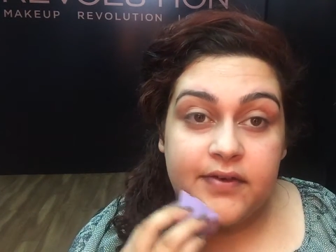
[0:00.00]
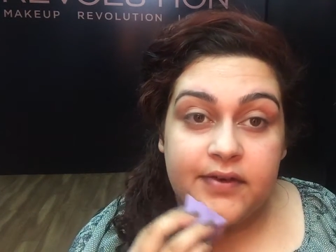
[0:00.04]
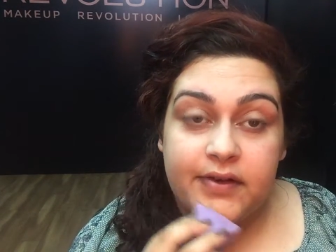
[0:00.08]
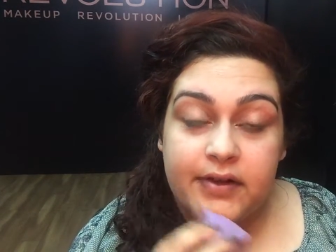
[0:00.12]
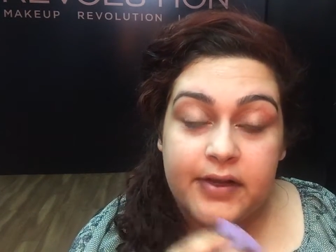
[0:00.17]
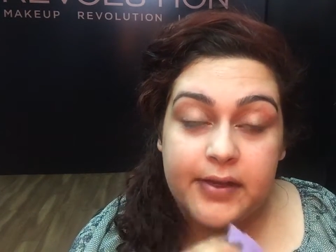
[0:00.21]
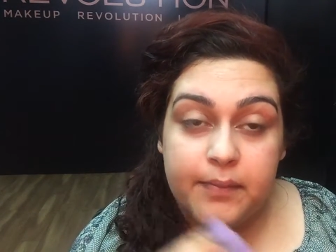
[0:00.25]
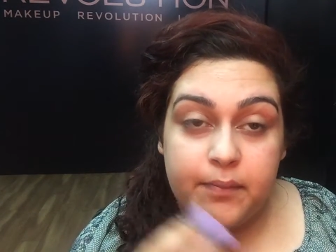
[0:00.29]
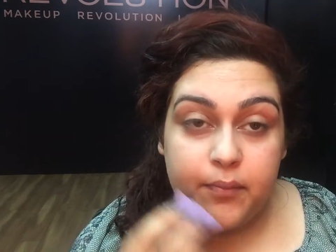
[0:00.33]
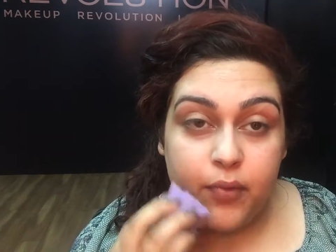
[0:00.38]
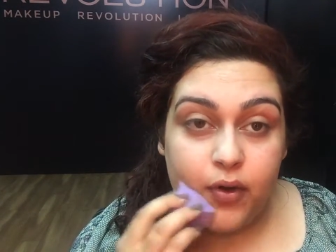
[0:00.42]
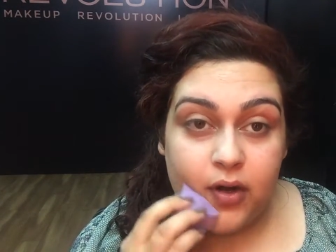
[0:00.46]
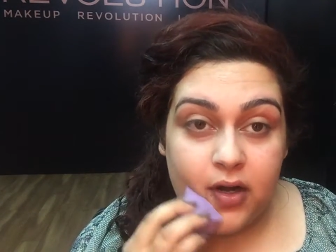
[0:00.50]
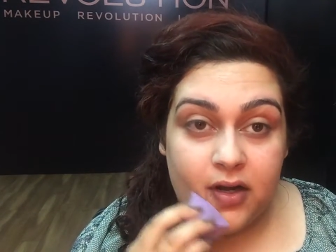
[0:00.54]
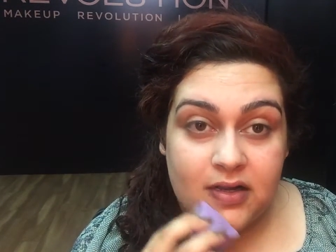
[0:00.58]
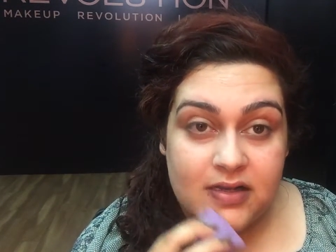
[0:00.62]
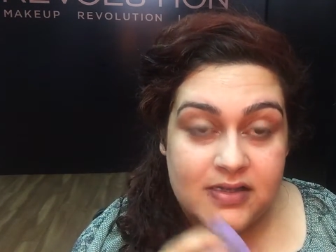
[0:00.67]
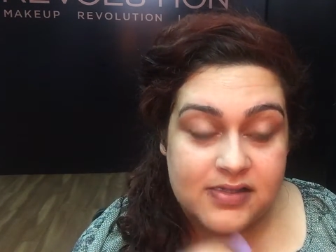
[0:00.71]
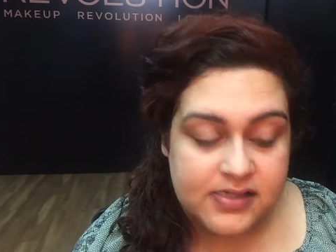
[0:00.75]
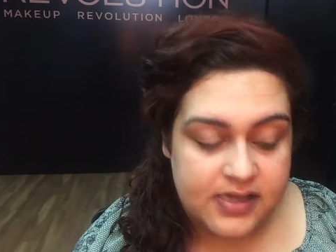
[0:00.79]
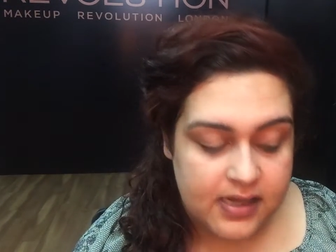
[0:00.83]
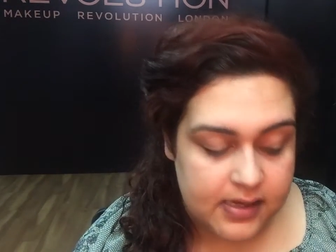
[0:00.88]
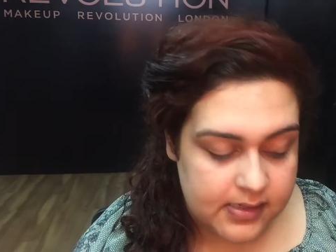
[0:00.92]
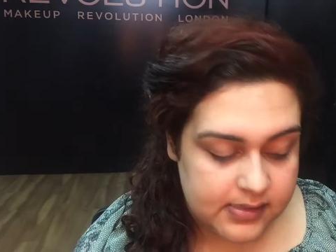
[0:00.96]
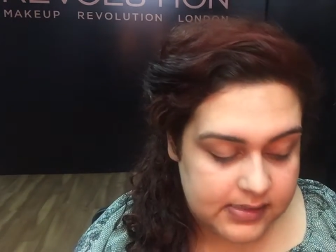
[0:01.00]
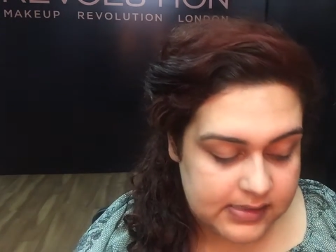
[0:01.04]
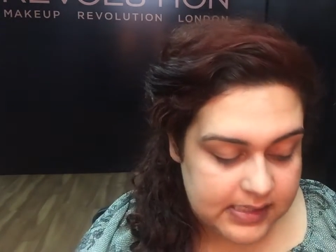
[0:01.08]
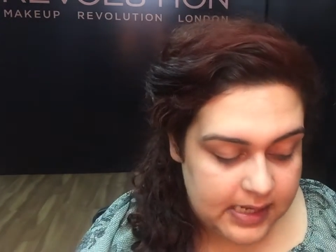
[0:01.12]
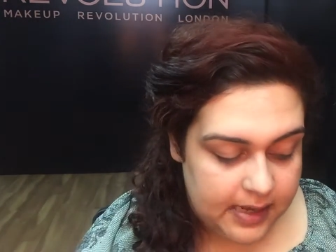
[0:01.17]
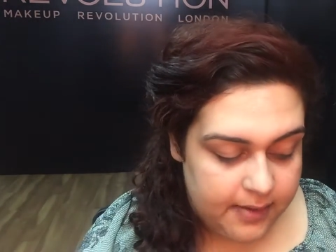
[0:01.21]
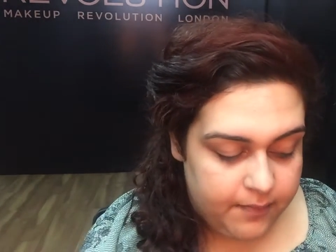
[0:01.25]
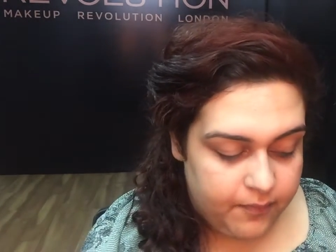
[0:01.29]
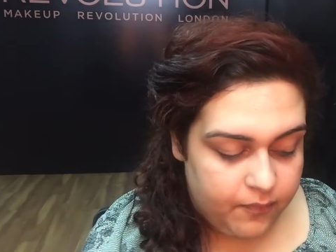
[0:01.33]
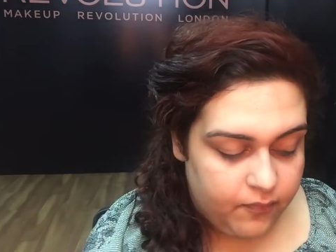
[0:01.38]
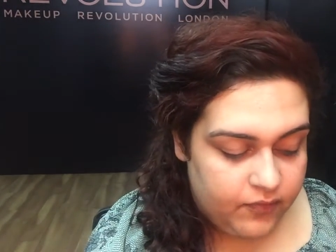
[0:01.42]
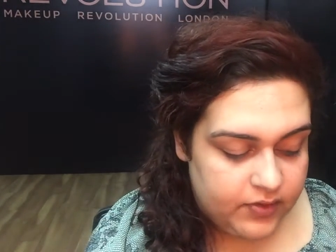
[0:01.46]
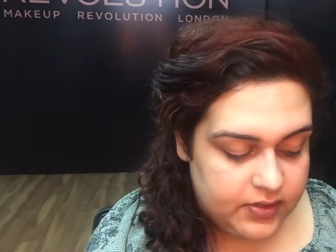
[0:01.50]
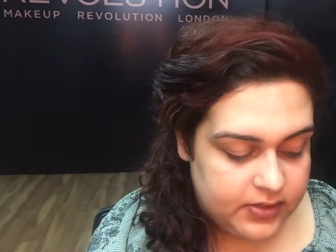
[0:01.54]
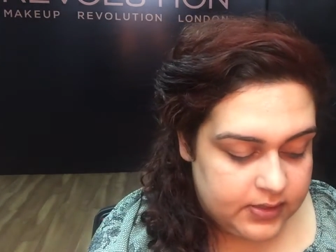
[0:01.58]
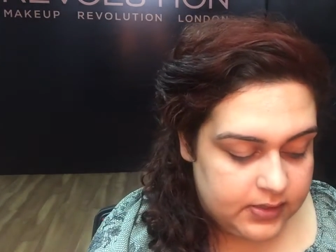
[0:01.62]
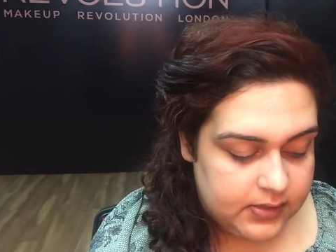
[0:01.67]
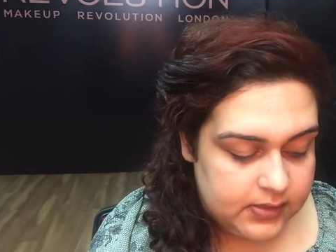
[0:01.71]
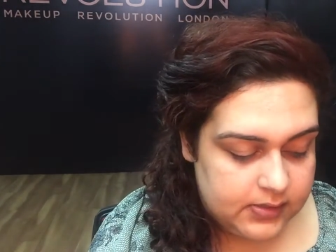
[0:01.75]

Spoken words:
really important step, which